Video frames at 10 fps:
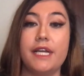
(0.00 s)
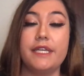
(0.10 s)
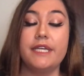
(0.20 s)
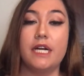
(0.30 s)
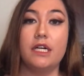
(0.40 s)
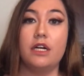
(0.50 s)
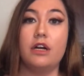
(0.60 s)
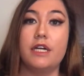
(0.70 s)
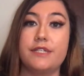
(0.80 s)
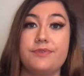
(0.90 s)
younger
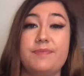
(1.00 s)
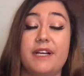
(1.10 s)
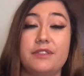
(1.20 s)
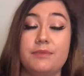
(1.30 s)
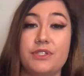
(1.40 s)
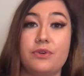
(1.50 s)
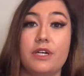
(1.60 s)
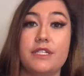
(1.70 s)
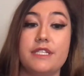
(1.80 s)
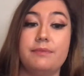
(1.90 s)
autism spectrum
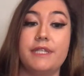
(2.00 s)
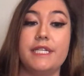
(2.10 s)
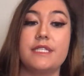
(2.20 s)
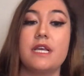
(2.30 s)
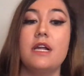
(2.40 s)
disorder siblings